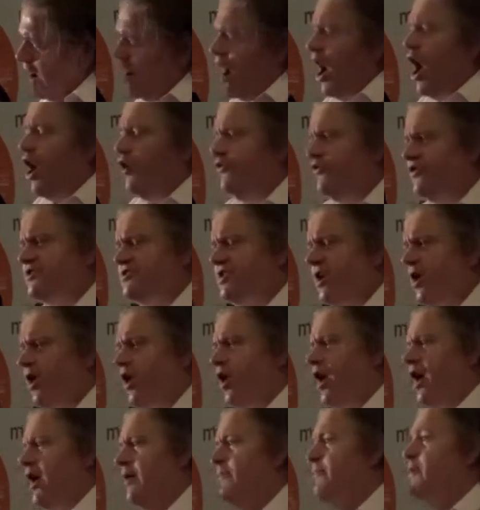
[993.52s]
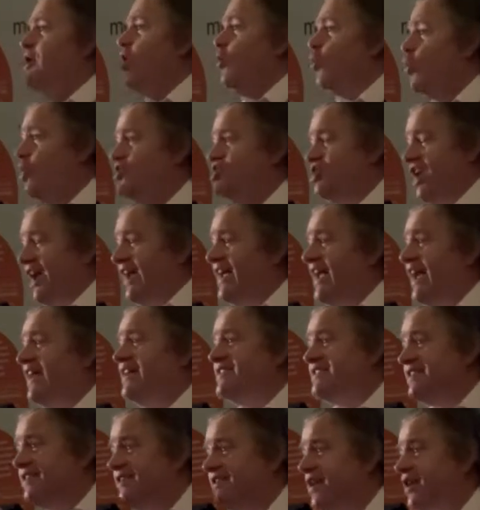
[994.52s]
Over time, which again
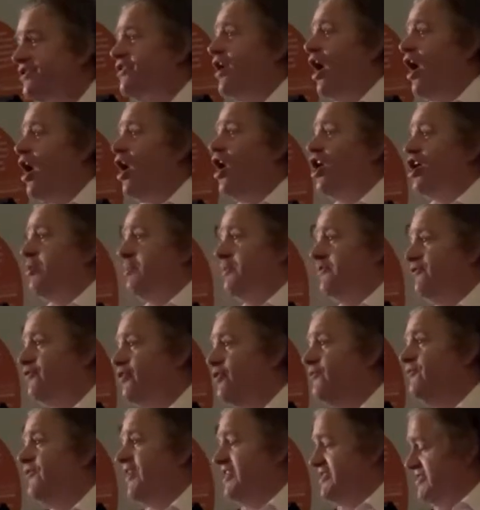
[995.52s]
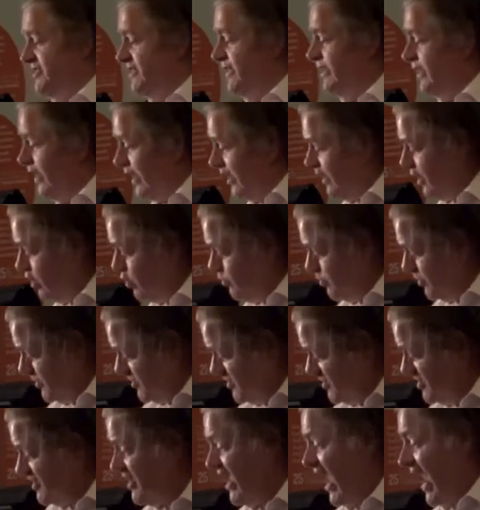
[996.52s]
is another argument for investing in
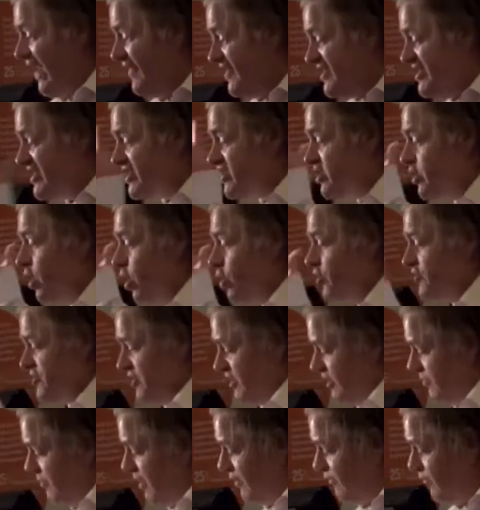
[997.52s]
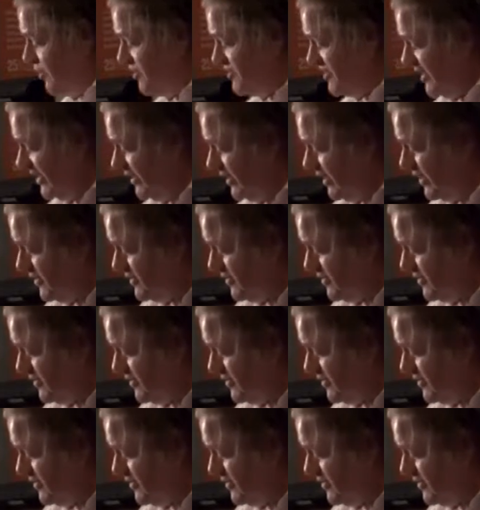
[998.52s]
Opus. And this is long-term, over a 10-year